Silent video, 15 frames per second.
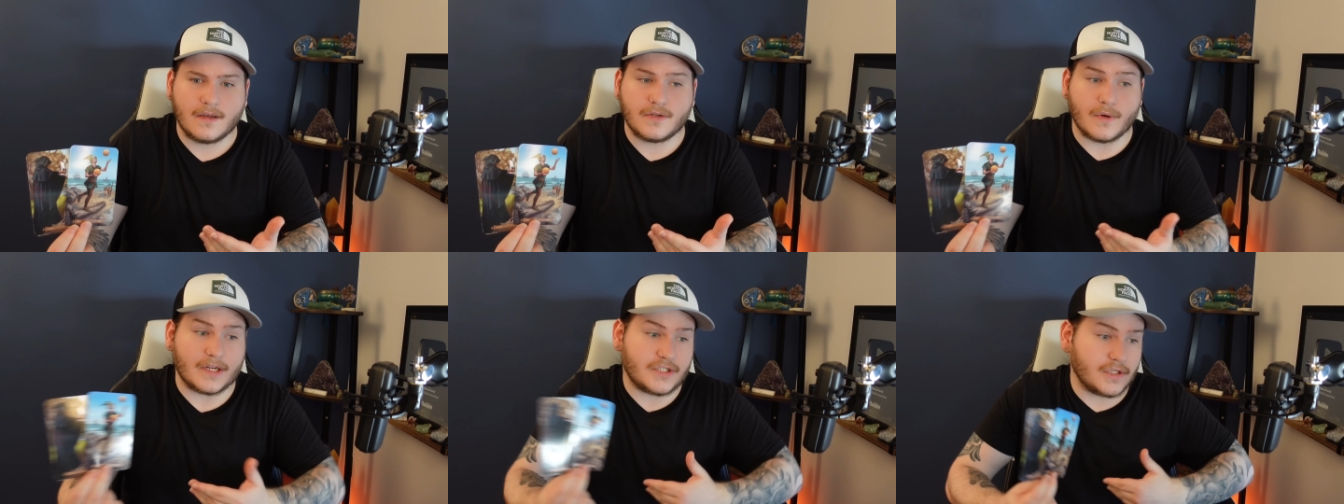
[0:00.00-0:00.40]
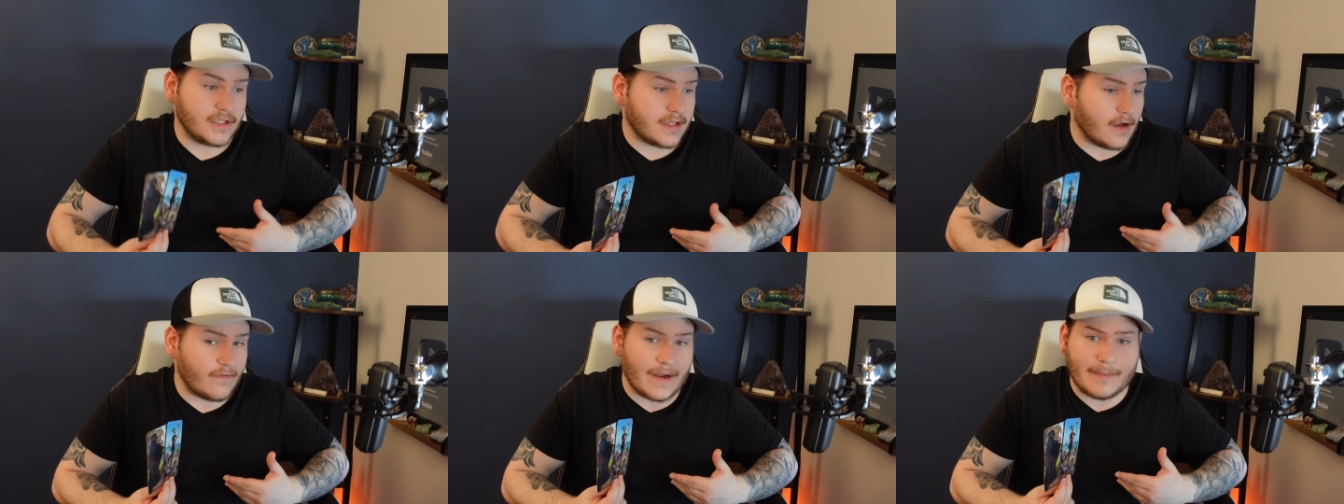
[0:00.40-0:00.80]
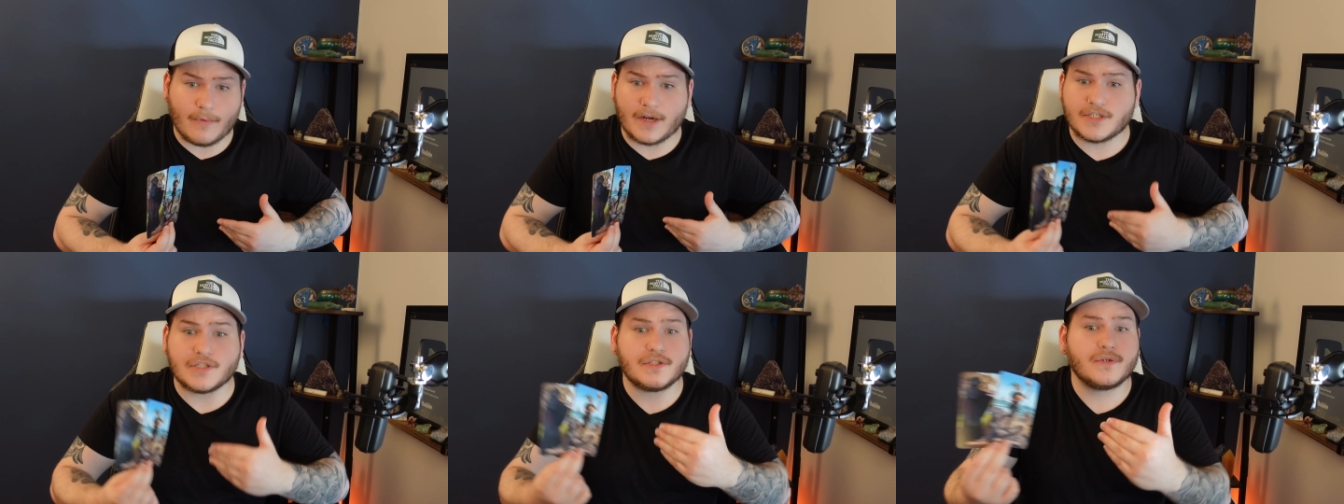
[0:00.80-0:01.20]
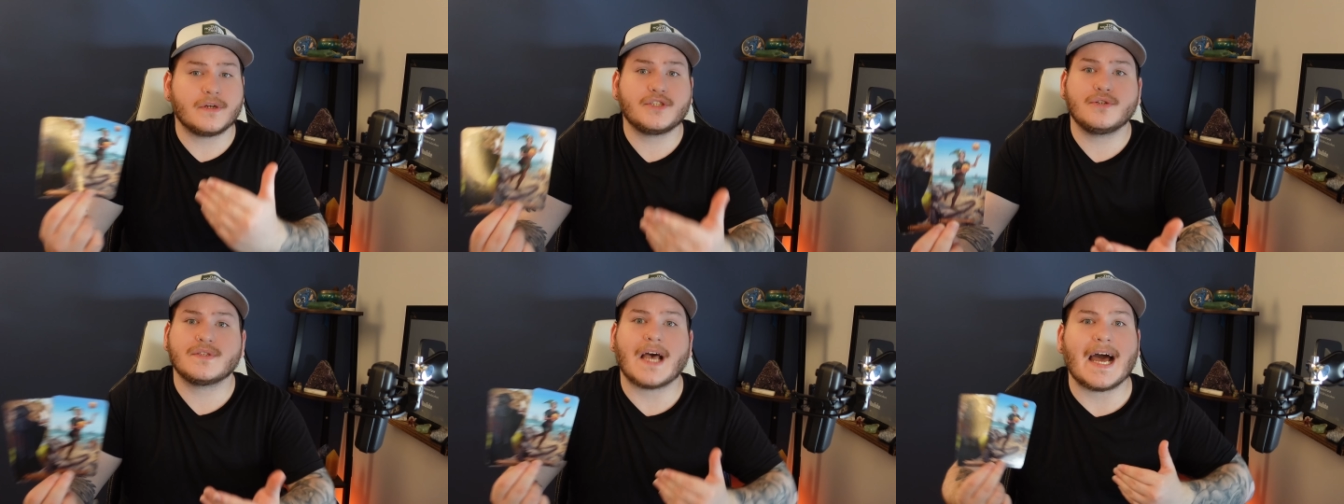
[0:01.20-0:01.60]
Do I choose low vibration? Do I
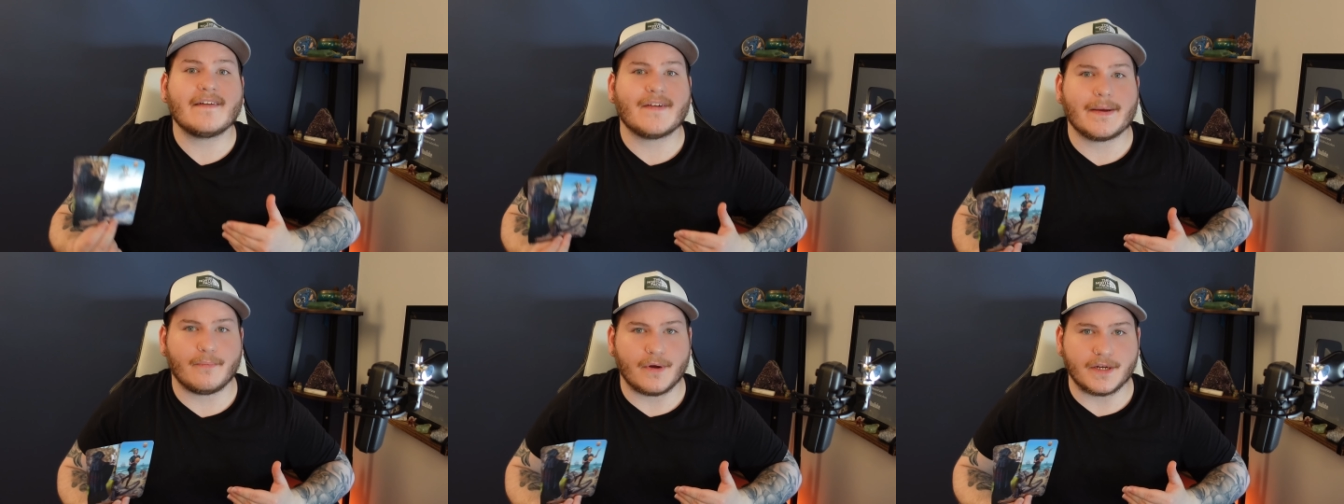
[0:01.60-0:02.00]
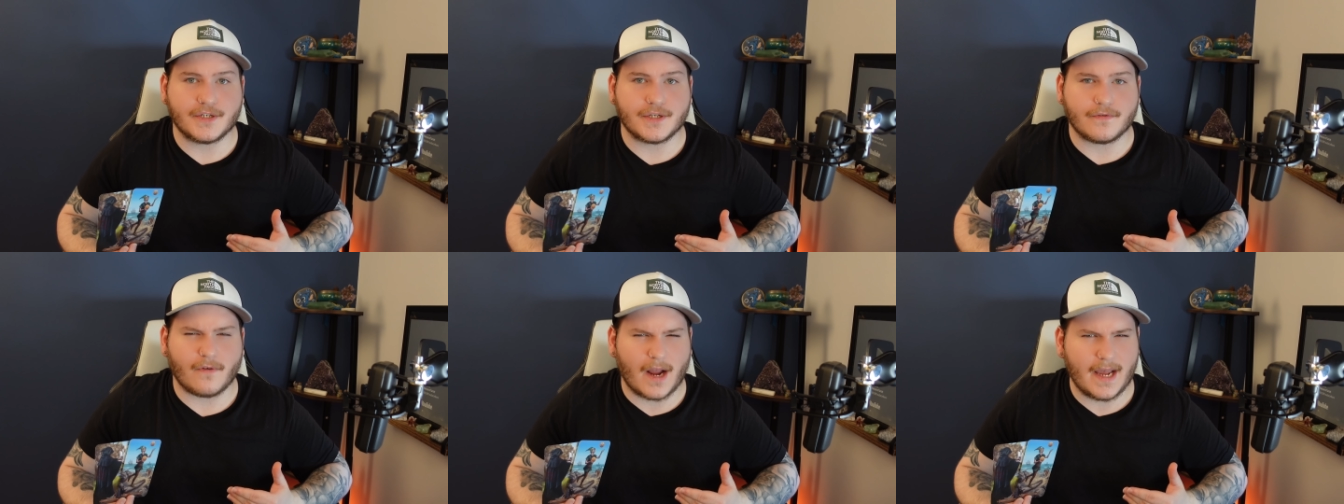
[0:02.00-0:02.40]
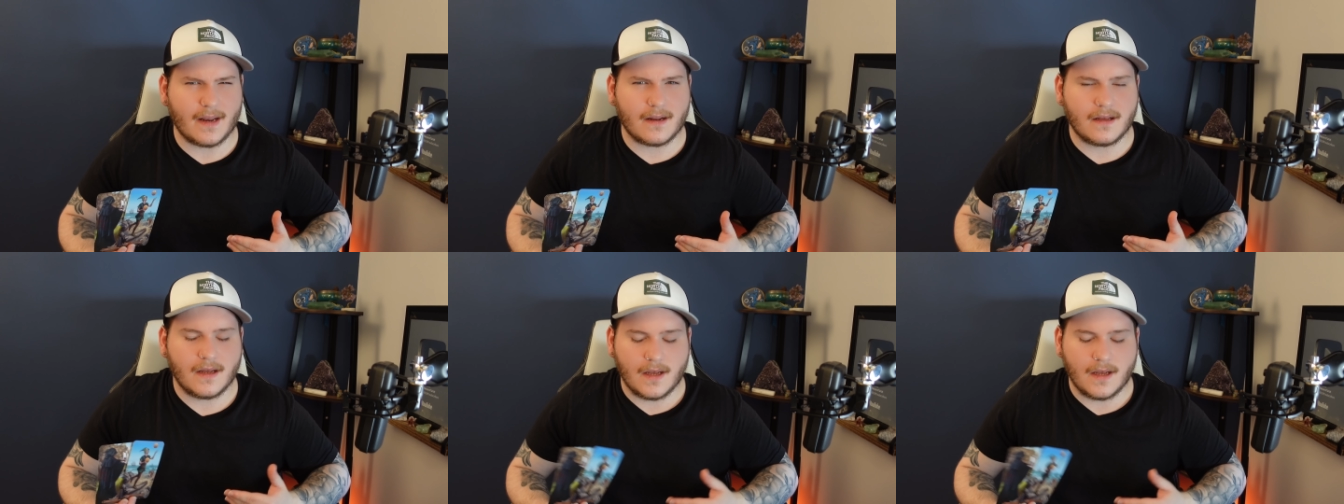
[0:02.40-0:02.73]
choose high vibration? Right?